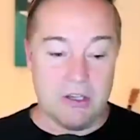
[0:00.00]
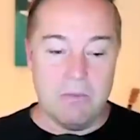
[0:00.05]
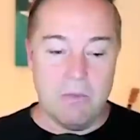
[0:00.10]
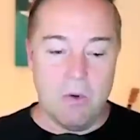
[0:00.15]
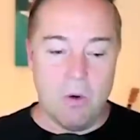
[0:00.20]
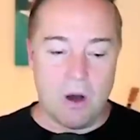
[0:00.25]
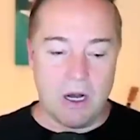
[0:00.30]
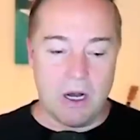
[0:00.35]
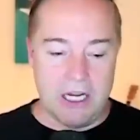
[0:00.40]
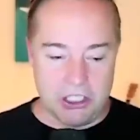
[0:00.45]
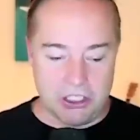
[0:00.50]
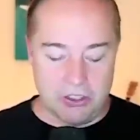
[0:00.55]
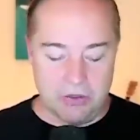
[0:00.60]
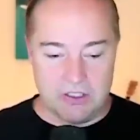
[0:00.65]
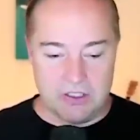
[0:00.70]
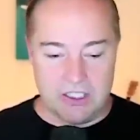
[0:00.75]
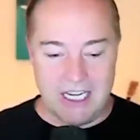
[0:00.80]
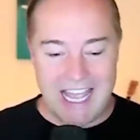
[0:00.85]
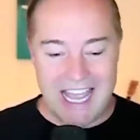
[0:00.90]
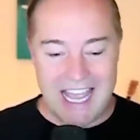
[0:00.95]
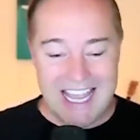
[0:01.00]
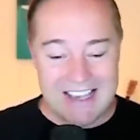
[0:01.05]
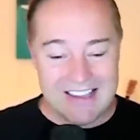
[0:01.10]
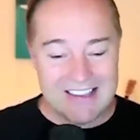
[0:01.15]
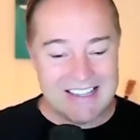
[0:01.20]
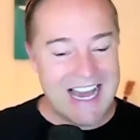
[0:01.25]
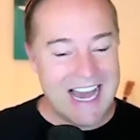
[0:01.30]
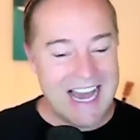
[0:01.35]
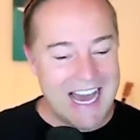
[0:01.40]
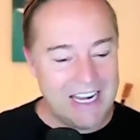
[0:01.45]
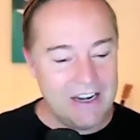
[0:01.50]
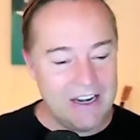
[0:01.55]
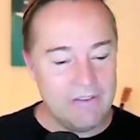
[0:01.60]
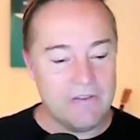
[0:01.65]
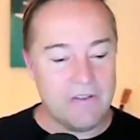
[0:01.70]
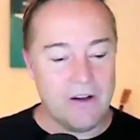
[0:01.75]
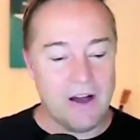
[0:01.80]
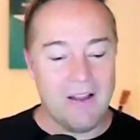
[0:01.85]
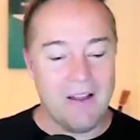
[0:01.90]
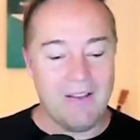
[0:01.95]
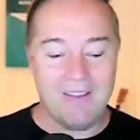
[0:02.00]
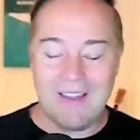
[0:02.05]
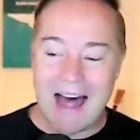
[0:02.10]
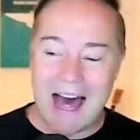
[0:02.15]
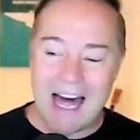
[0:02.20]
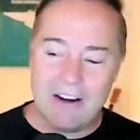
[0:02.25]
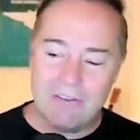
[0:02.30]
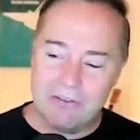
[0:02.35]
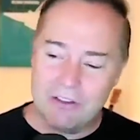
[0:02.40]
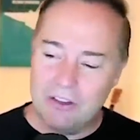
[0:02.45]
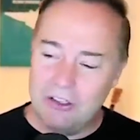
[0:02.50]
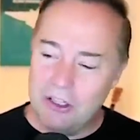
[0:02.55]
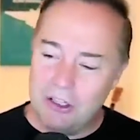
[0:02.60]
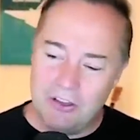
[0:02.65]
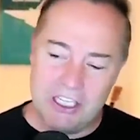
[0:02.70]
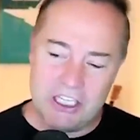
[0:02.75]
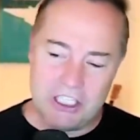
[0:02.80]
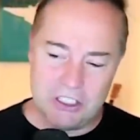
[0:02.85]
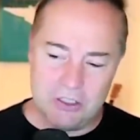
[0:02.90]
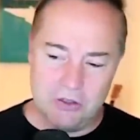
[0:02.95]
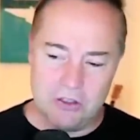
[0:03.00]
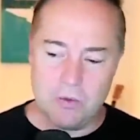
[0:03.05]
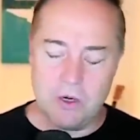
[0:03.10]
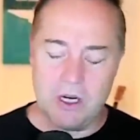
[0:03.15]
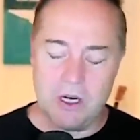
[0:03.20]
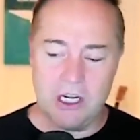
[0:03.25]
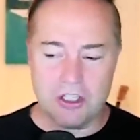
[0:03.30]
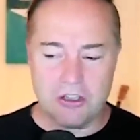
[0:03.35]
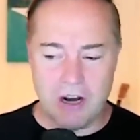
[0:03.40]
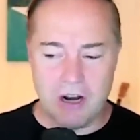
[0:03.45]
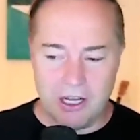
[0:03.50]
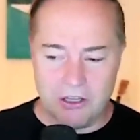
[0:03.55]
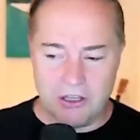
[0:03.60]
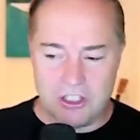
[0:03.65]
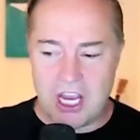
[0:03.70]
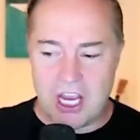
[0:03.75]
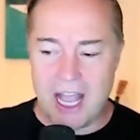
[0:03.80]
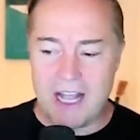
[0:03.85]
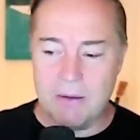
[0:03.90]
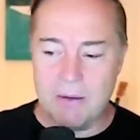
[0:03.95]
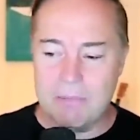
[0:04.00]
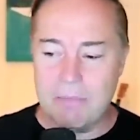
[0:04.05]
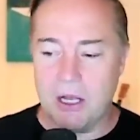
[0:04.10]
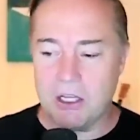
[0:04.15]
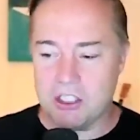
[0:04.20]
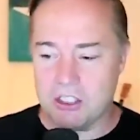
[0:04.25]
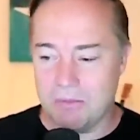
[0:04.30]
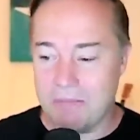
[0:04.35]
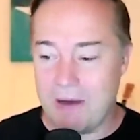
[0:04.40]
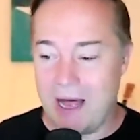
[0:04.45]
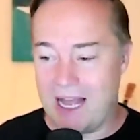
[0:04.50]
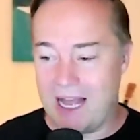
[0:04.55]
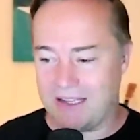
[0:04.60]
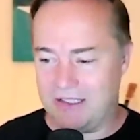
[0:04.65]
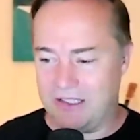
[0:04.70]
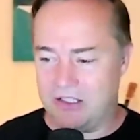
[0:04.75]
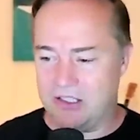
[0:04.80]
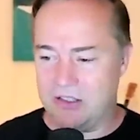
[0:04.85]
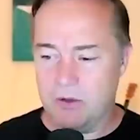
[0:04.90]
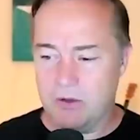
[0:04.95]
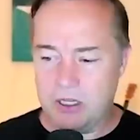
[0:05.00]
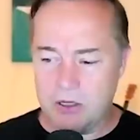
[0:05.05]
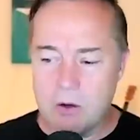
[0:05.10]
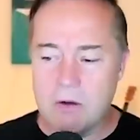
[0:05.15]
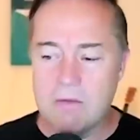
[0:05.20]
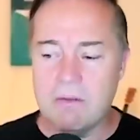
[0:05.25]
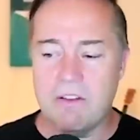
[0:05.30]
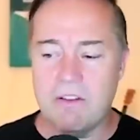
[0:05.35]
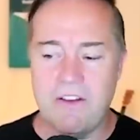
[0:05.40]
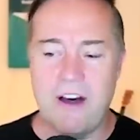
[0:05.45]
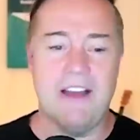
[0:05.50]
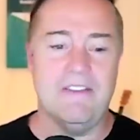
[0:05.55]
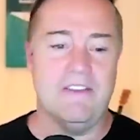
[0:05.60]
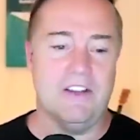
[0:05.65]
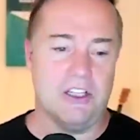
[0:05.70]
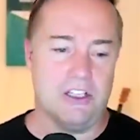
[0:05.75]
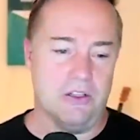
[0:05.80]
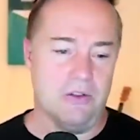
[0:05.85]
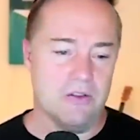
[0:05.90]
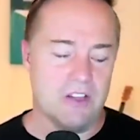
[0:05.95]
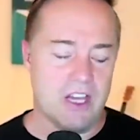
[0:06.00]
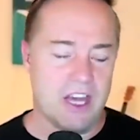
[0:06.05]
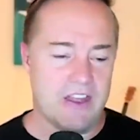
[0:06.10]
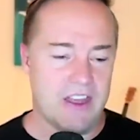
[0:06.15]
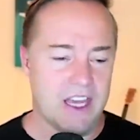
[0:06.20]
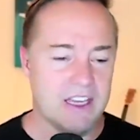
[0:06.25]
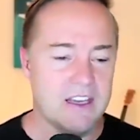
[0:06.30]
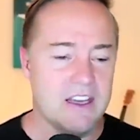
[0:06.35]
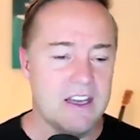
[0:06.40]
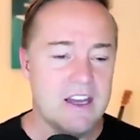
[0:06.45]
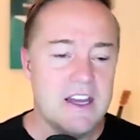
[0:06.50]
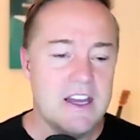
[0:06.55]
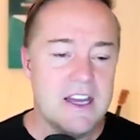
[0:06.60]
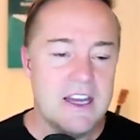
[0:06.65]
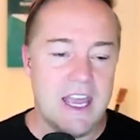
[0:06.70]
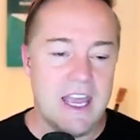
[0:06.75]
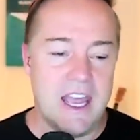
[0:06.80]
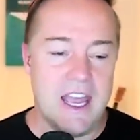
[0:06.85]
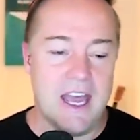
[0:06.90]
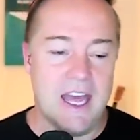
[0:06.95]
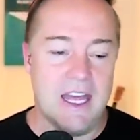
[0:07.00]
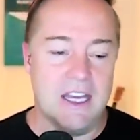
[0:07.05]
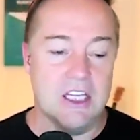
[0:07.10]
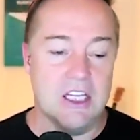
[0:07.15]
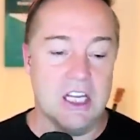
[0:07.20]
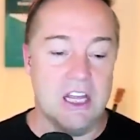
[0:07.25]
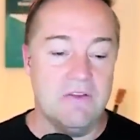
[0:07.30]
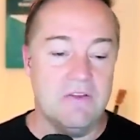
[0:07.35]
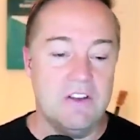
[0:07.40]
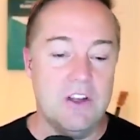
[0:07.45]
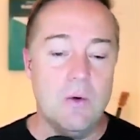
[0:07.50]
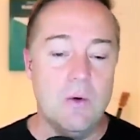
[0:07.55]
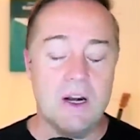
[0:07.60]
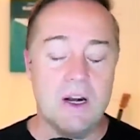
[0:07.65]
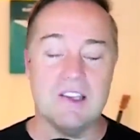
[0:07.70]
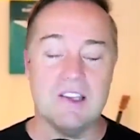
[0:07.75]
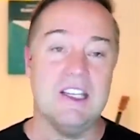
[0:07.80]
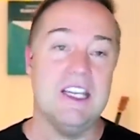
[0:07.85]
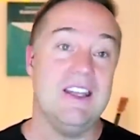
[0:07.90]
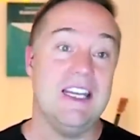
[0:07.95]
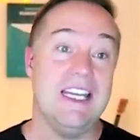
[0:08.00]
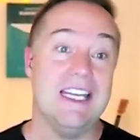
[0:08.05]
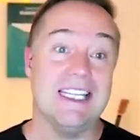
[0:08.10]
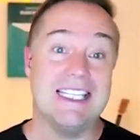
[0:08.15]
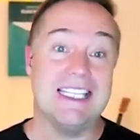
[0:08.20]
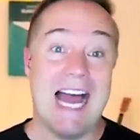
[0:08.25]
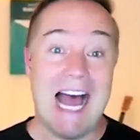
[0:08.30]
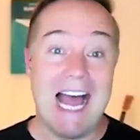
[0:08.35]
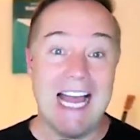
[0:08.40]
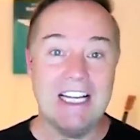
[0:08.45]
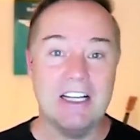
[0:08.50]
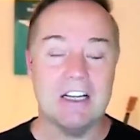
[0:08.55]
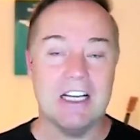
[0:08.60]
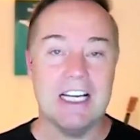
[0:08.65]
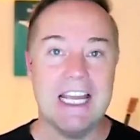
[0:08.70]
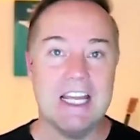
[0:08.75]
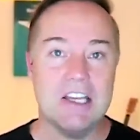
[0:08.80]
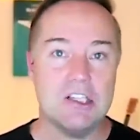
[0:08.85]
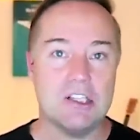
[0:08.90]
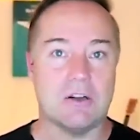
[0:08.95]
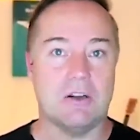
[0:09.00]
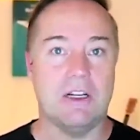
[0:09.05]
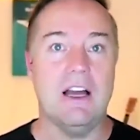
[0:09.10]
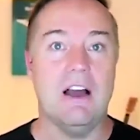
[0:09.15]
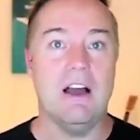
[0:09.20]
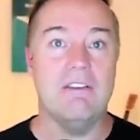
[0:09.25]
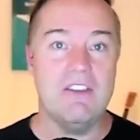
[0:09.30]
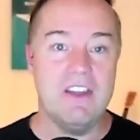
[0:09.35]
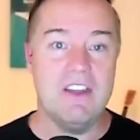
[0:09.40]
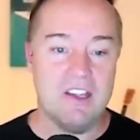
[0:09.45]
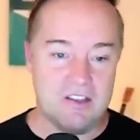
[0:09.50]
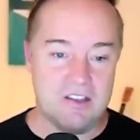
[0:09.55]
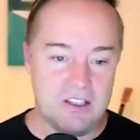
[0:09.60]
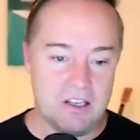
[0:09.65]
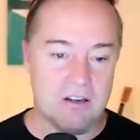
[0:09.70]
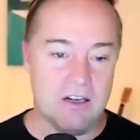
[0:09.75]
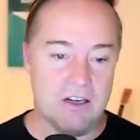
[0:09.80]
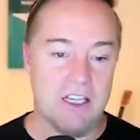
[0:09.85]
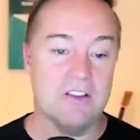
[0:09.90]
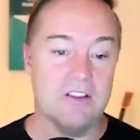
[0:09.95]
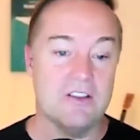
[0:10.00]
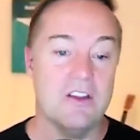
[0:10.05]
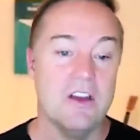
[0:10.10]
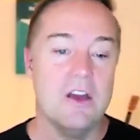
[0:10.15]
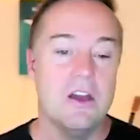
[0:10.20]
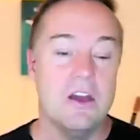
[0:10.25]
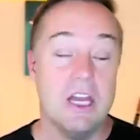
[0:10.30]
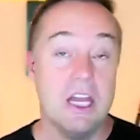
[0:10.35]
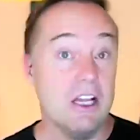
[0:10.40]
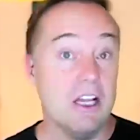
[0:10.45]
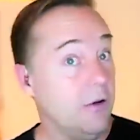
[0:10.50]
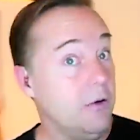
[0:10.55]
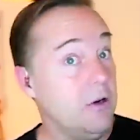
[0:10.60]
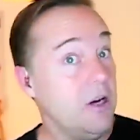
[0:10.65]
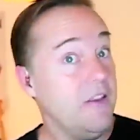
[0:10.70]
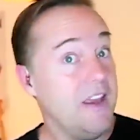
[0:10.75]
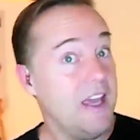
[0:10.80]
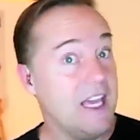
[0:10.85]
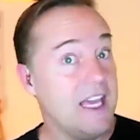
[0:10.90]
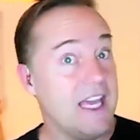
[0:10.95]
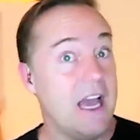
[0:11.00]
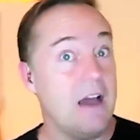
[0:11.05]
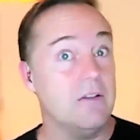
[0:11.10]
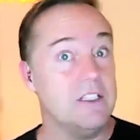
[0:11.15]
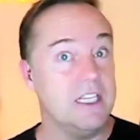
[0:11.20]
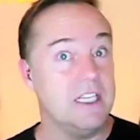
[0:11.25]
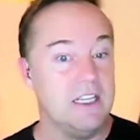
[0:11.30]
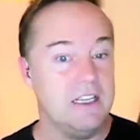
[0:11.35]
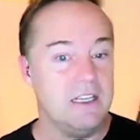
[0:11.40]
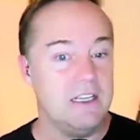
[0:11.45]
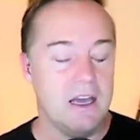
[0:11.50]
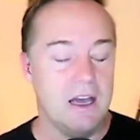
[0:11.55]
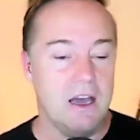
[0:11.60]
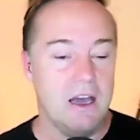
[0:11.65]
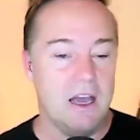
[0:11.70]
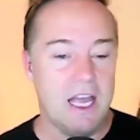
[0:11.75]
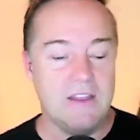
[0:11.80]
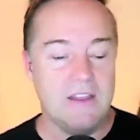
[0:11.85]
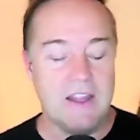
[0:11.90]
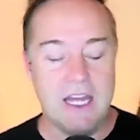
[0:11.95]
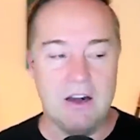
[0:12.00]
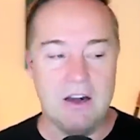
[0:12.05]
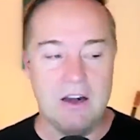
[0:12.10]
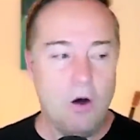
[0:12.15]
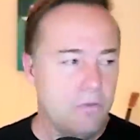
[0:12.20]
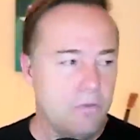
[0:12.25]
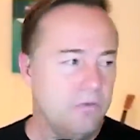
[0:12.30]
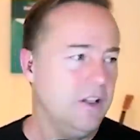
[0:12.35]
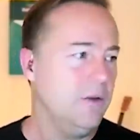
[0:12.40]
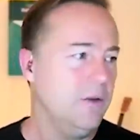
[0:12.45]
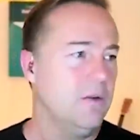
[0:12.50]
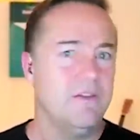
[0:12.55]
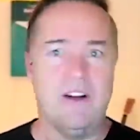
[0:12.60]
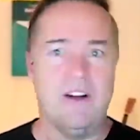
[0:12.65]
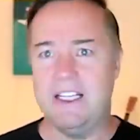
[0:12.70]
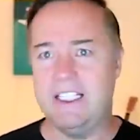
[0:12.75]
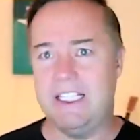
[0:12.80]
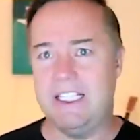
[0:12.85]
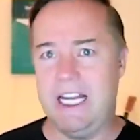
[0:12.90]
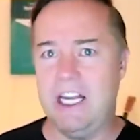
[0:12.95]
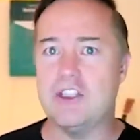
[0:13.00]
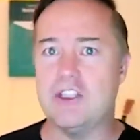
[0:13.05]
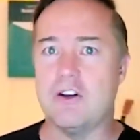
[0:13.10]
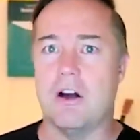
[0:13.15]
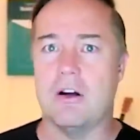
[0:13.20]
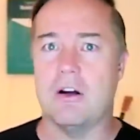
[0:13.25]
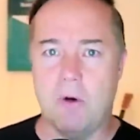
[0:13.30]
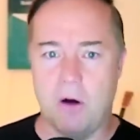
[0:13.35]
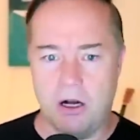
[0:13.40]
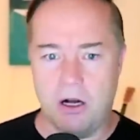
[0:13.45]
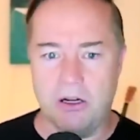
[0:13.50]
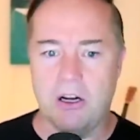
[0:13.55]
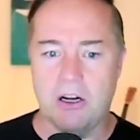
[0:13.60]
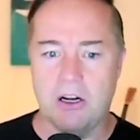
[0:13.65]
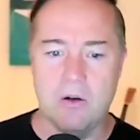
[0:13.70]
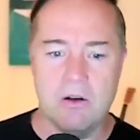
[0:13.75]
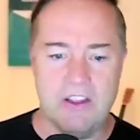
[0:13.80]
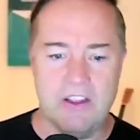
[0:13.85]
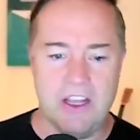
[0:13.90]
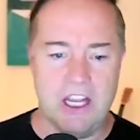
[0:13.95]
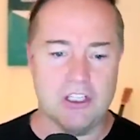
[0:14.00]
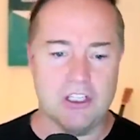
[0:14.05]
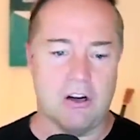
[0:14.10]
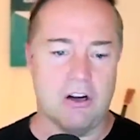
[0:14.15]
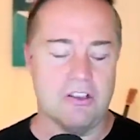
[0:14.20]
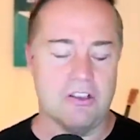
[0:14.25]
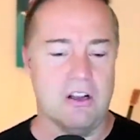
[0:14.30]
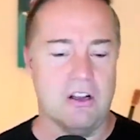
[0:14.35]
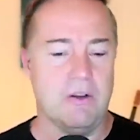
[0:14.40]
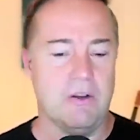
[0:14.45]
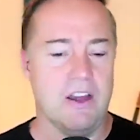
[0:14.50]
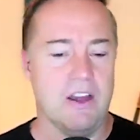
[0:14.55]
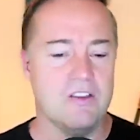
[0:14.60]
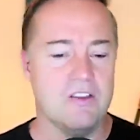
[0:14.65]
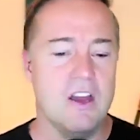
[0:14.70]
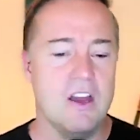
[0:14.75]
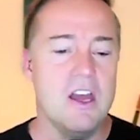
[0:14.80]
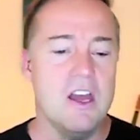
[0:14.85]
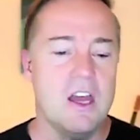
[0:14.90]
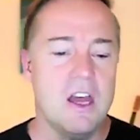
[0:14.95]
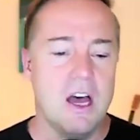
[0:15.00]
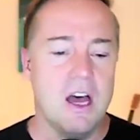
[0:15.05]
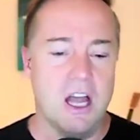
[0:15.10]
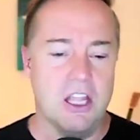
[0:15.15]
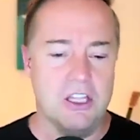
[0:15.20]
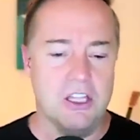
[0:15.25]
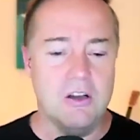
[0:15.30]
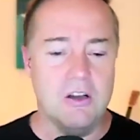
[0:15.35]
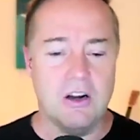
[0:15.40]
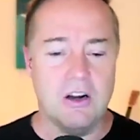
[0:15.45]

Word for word: more issues. Today is kind of a lot of little issues. We're going to try to check a bunch of boxes. We're going to go over 5 issues, I think. And if you want to see the entire history of this series, including the accounting, and then hopefully we'll find an HR partner to go over the HR stuff with us, you can go